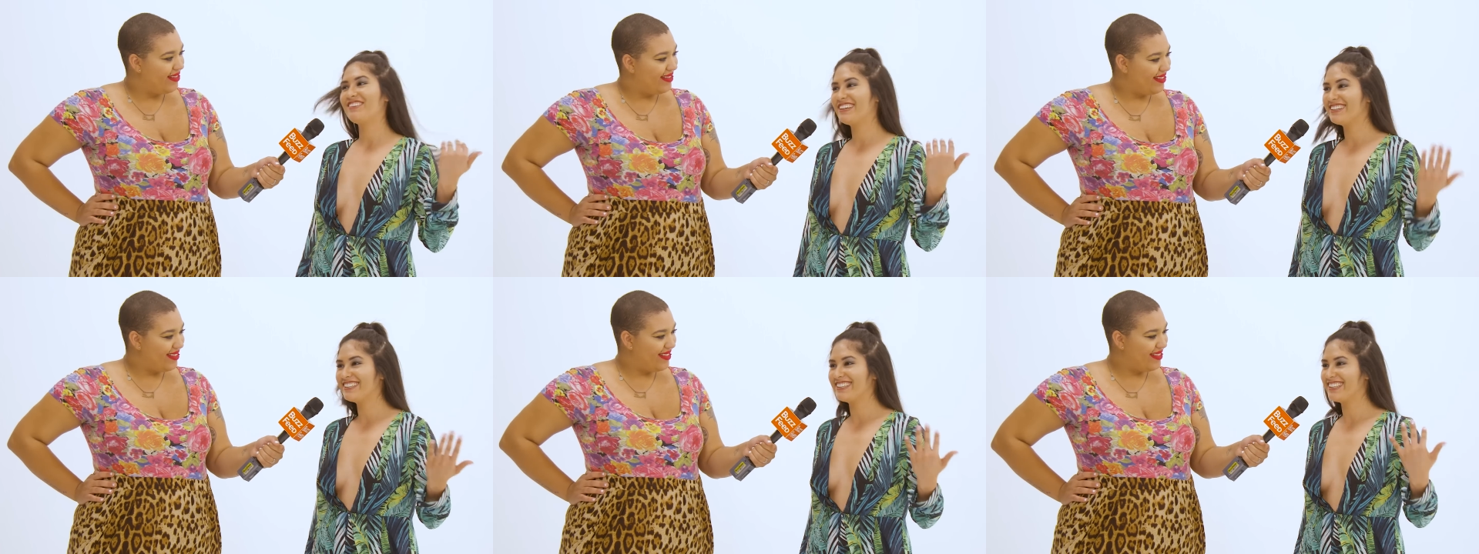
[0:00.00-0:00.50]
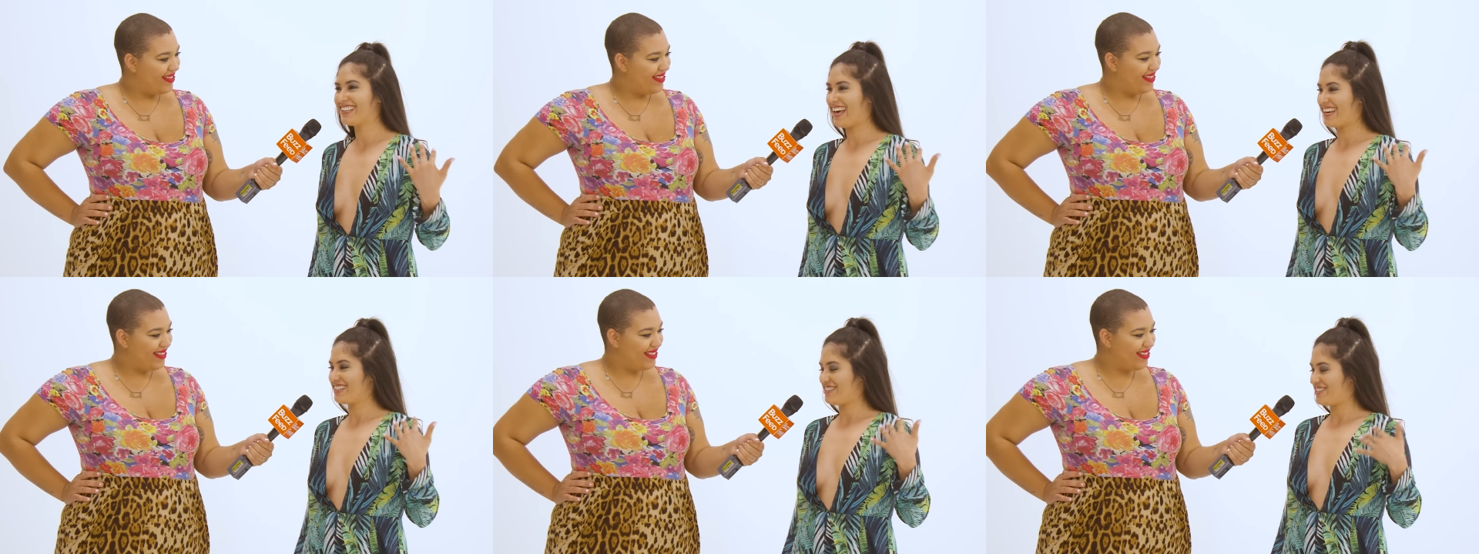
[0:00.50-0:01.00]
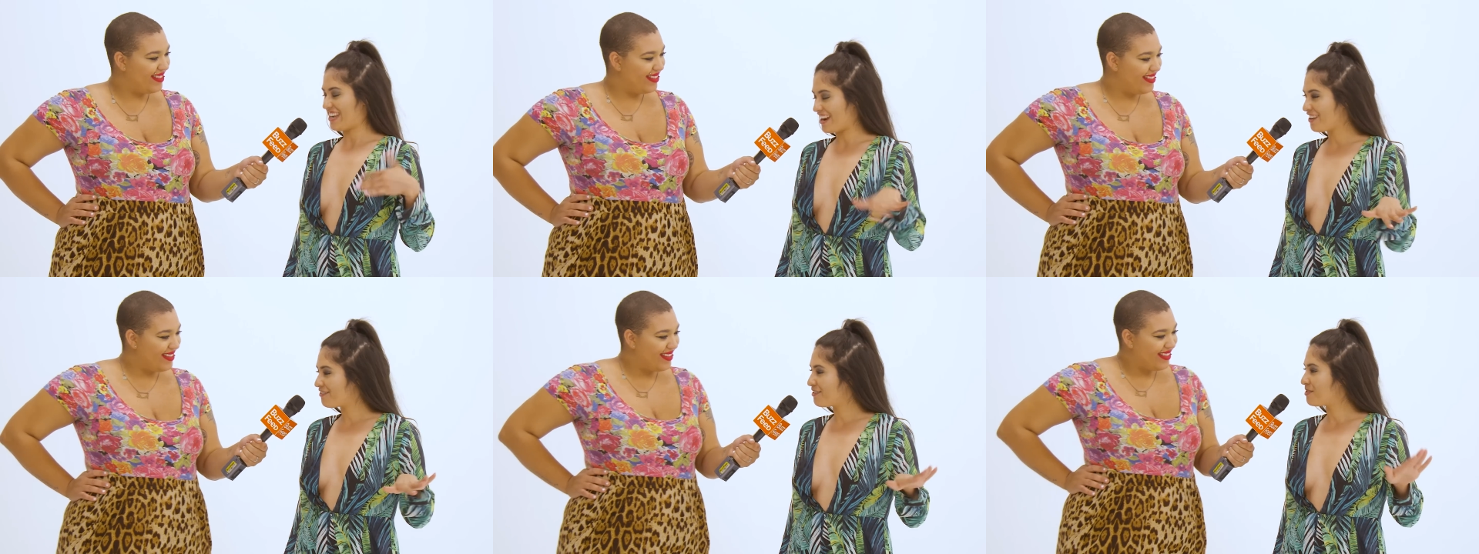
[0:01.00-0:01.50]
Speaker 1: I feel like
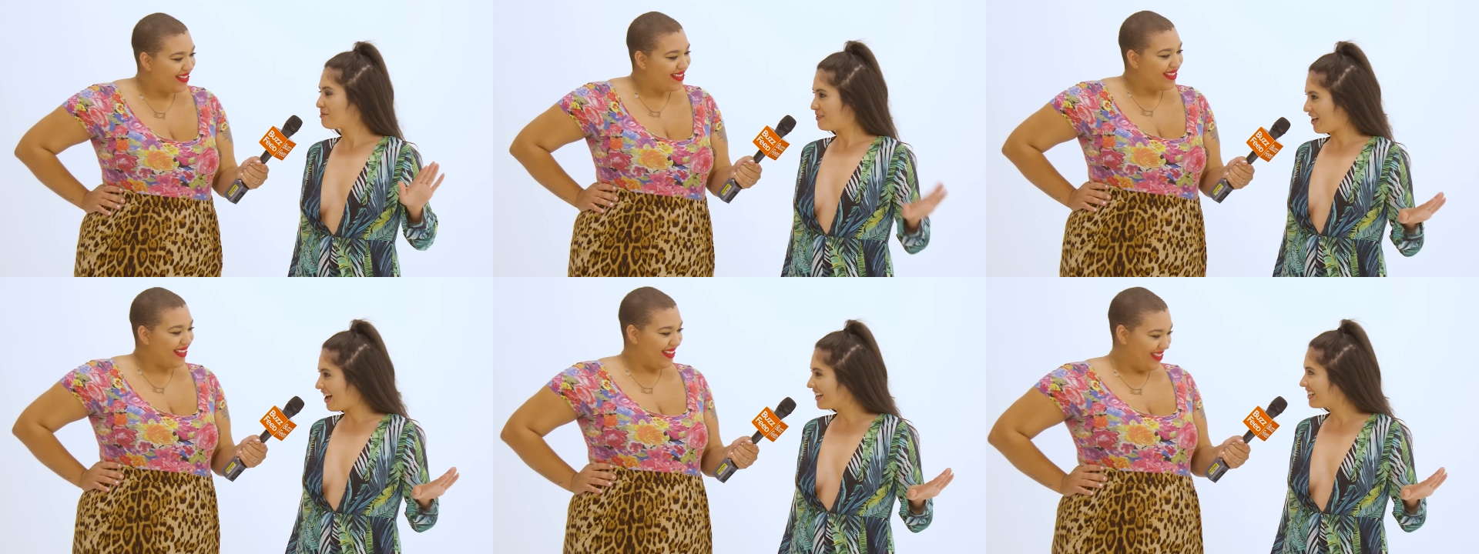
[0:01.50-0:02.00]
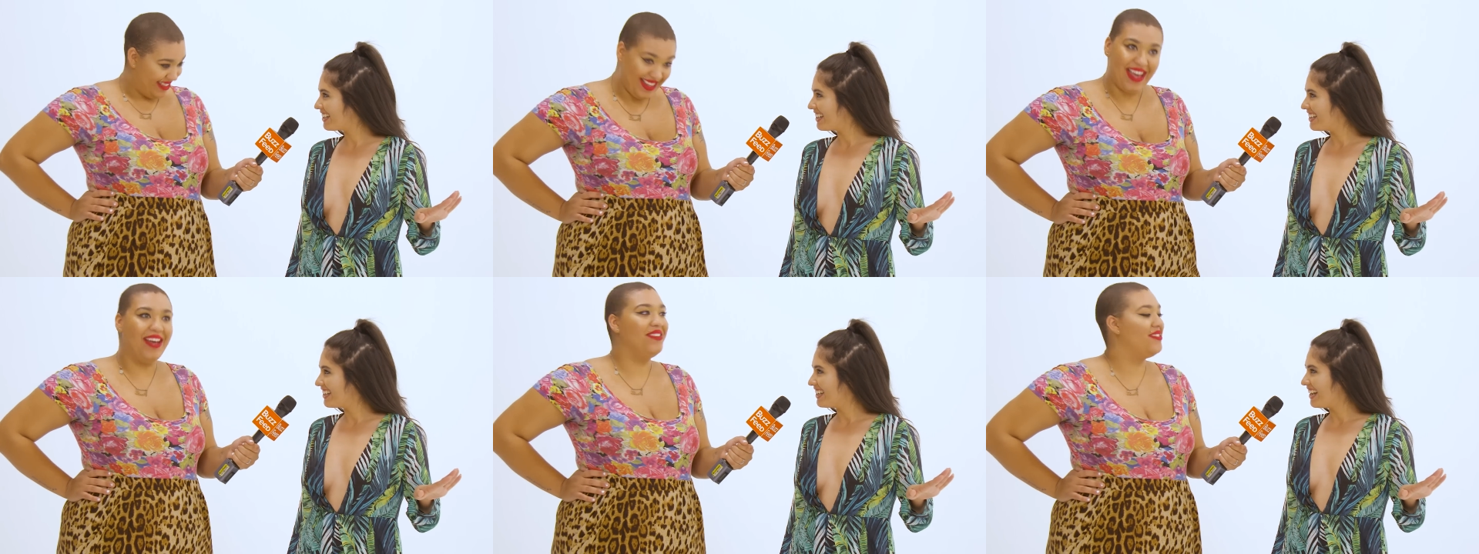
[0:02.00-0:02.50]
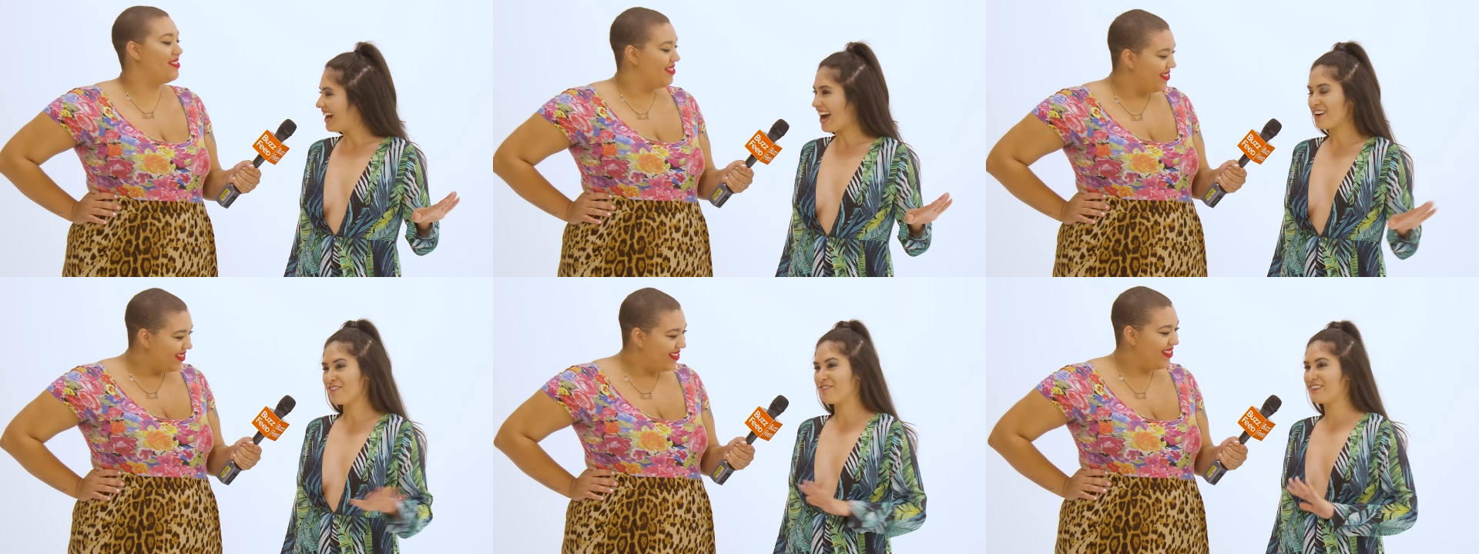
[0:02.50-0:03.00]
Jenny from the block. Yes.
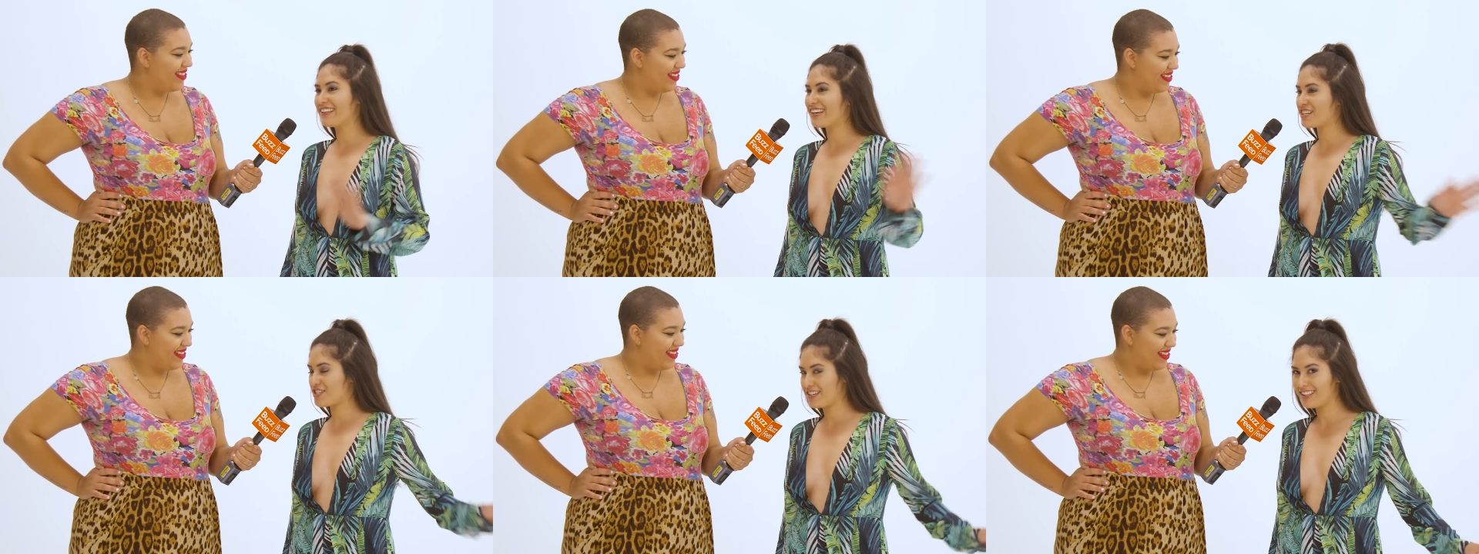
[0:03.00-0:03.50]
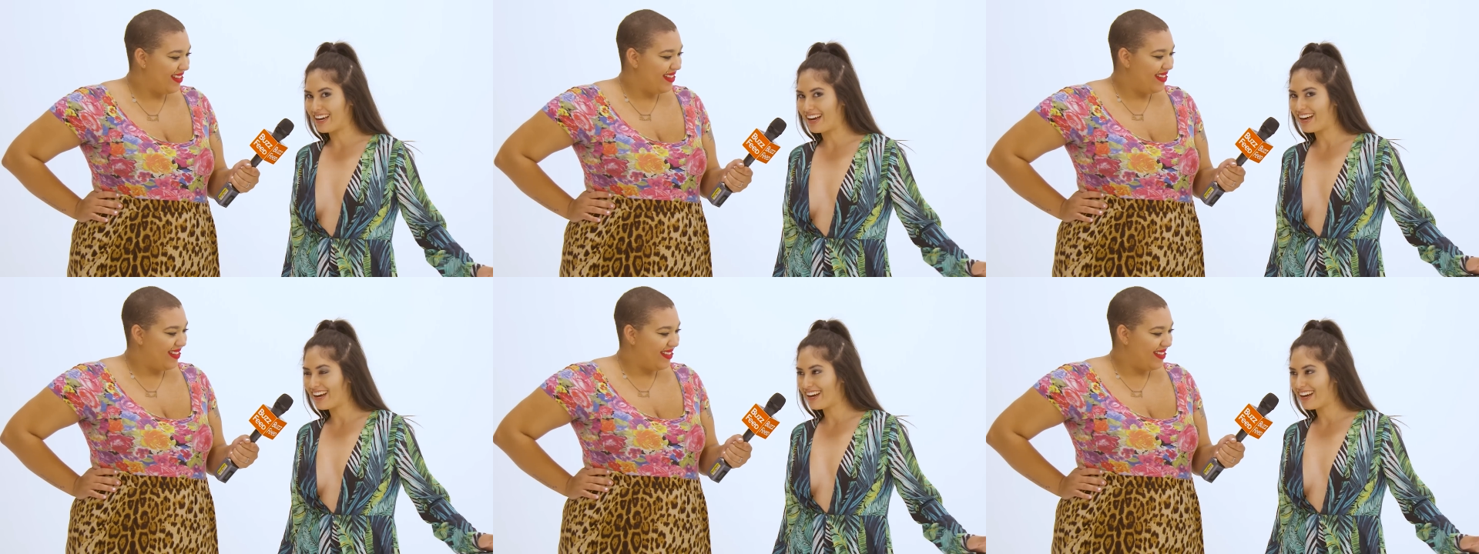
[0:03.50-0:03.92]
I don't feel like Sheila.